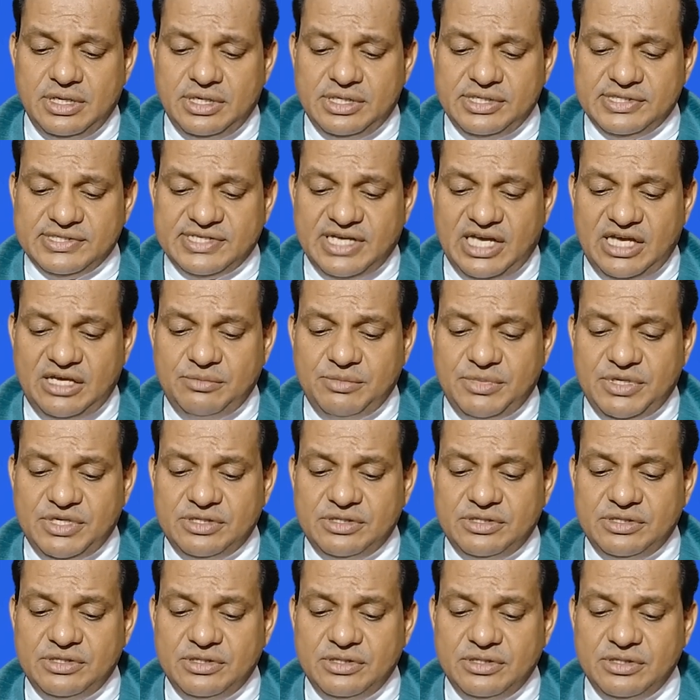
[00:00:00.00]

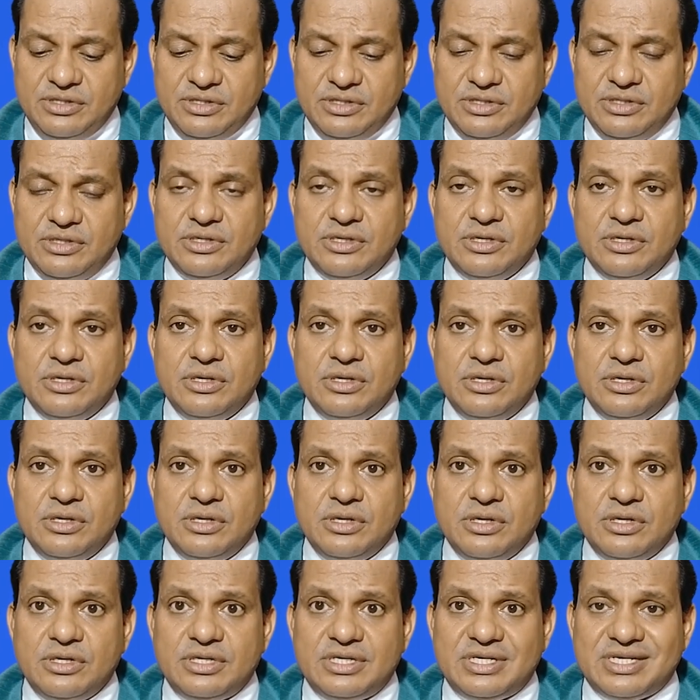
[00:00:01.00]
Simon
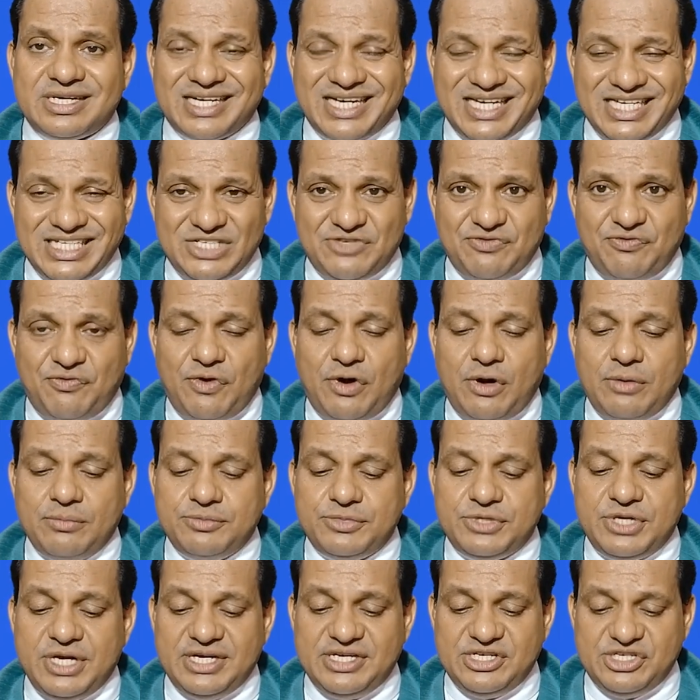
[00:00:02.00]

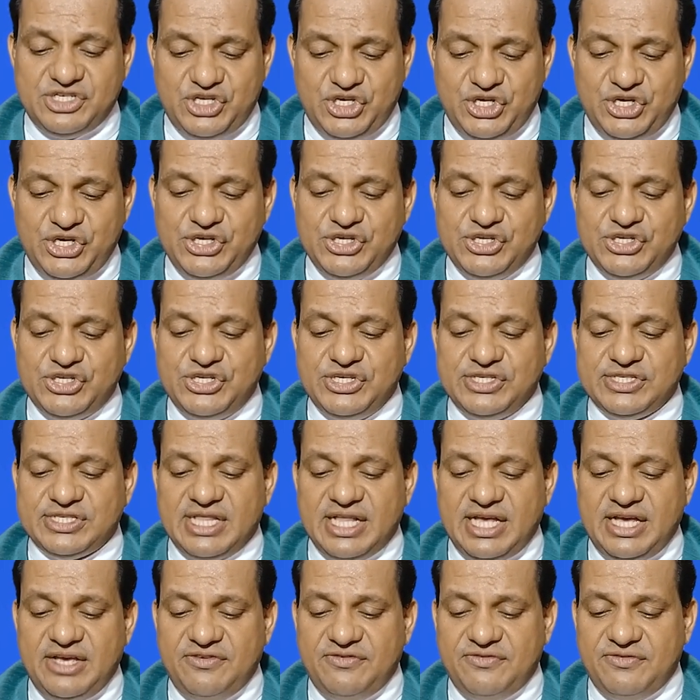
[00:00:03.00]
transformed and changed his
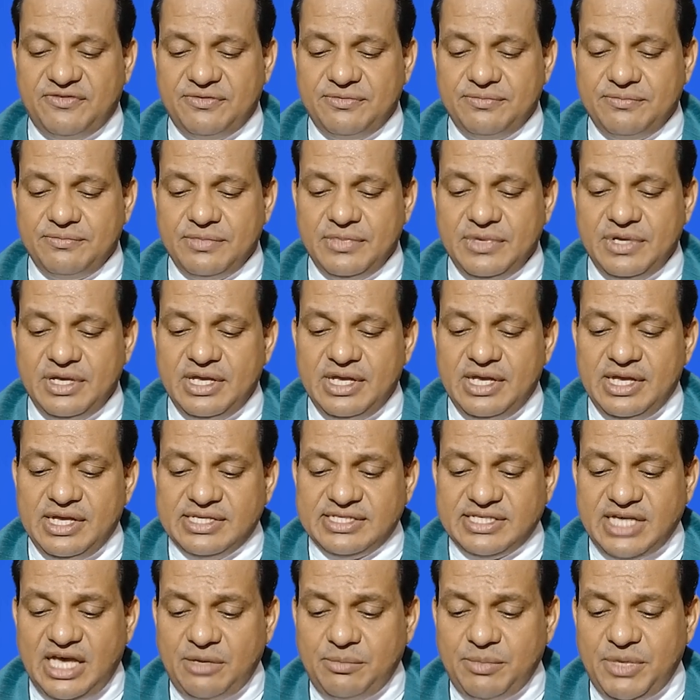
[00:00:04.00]
life.
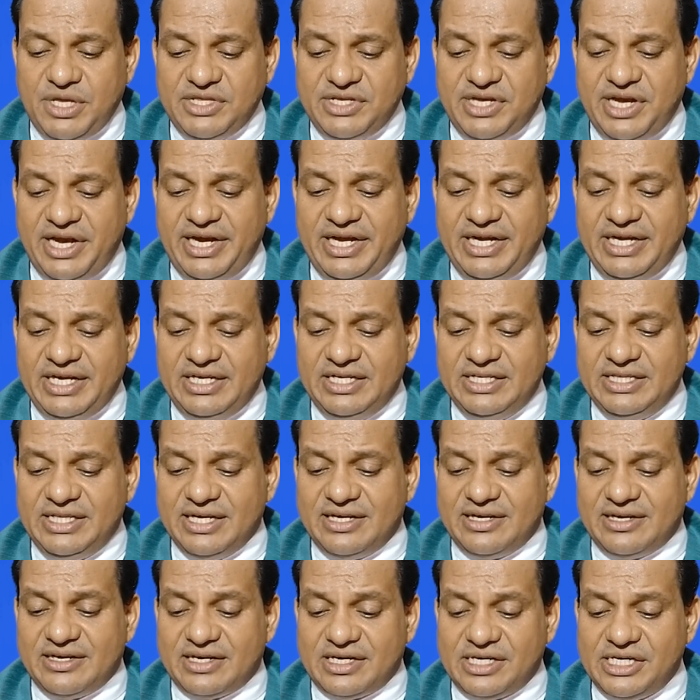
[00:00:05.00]
Simon gained the
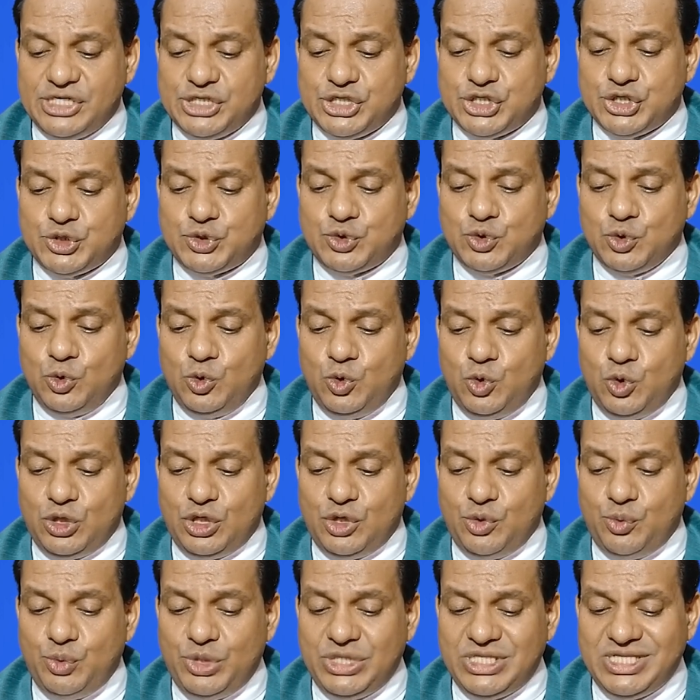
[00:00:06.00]
courage to
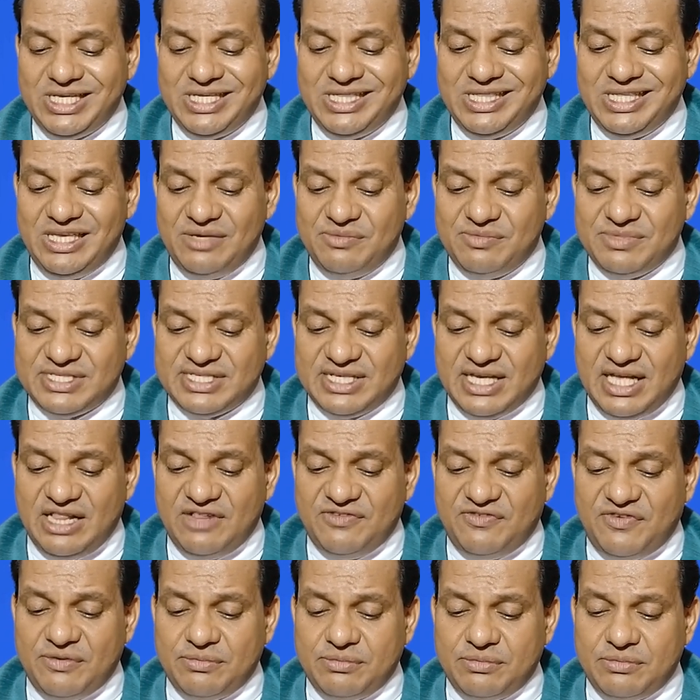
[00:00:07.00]
look within
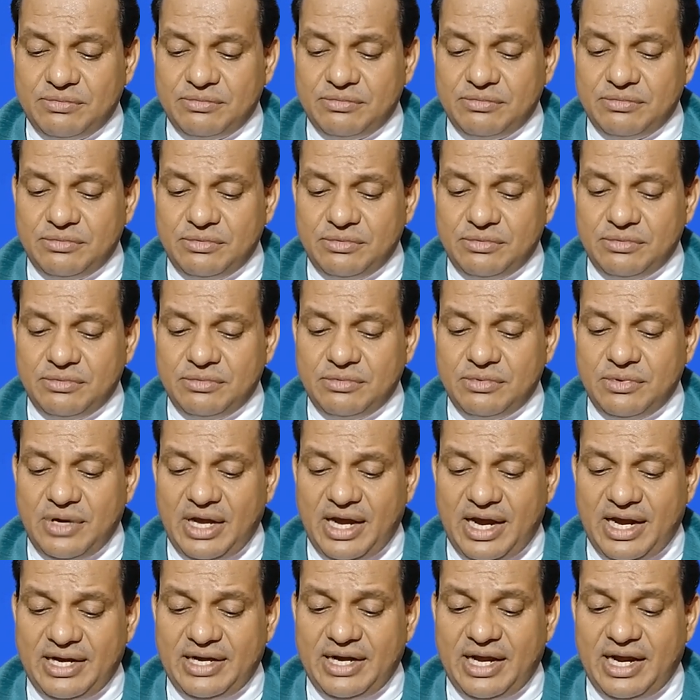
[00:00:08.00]
himself
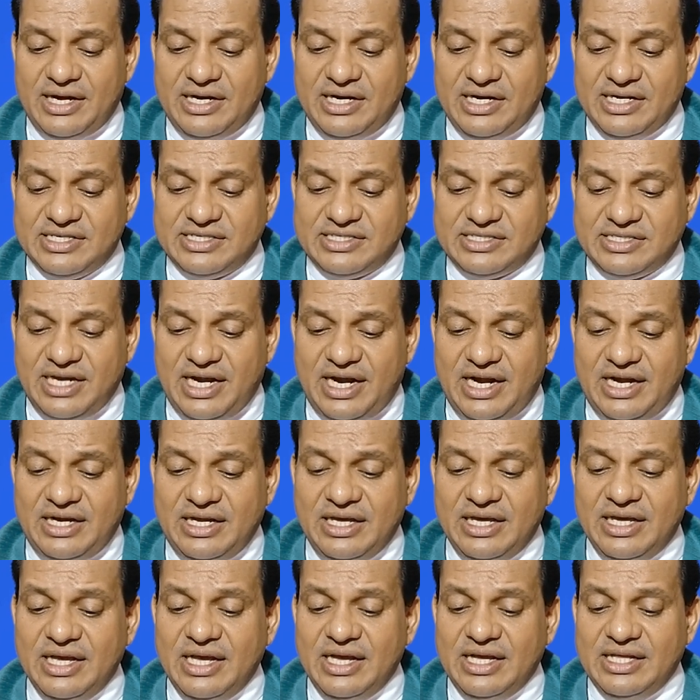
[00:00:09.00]
and
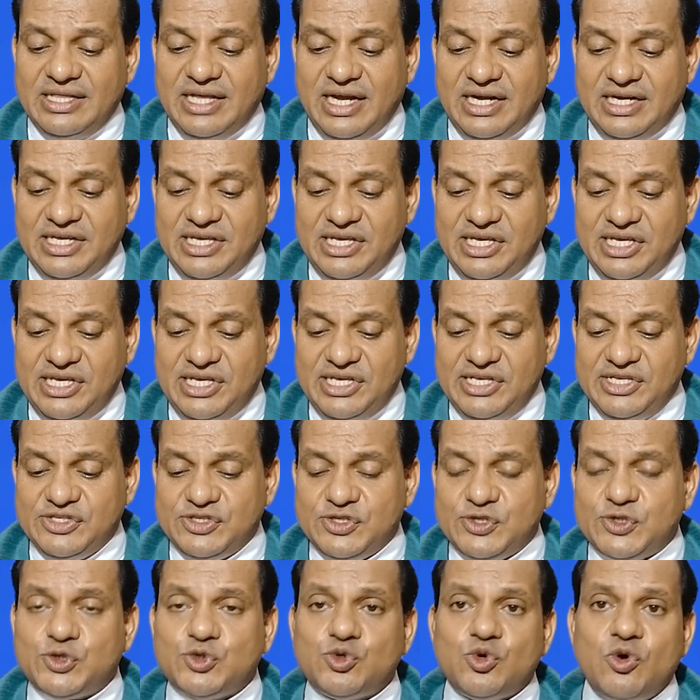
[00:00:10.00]
understand that he
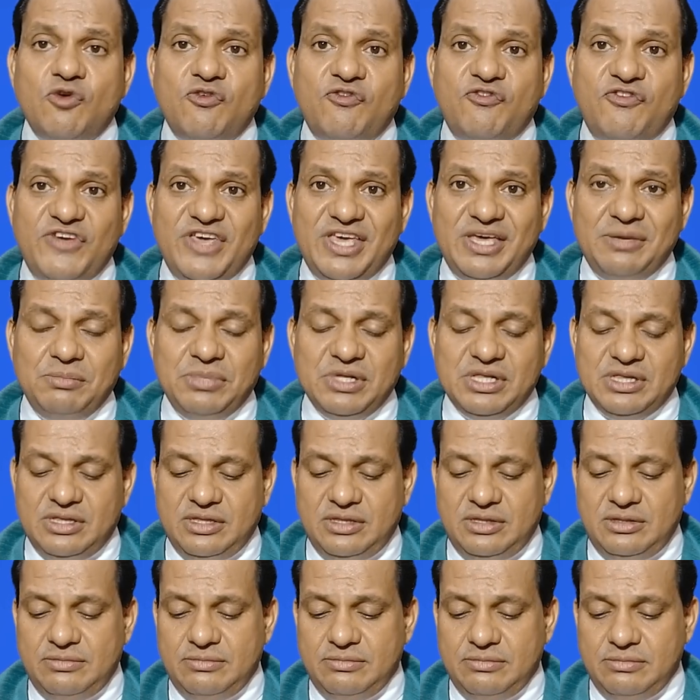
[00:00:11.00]
is so
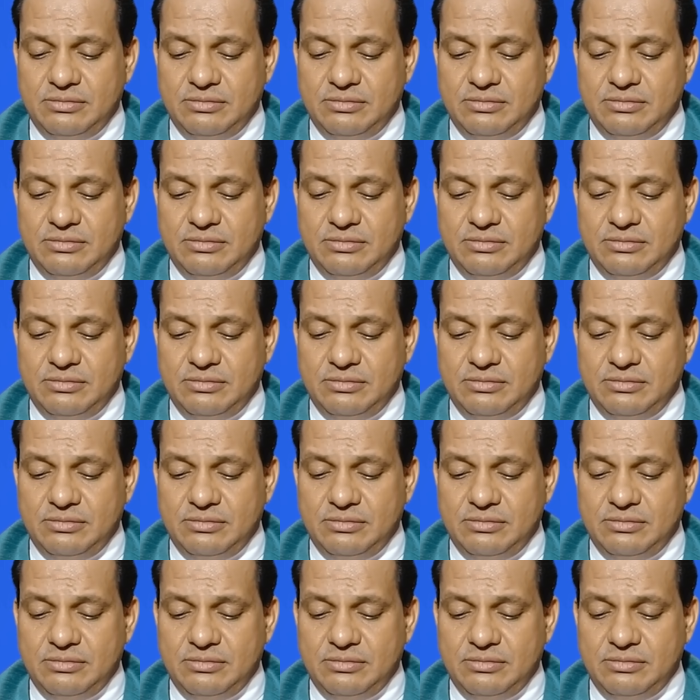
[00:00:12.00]
feeble.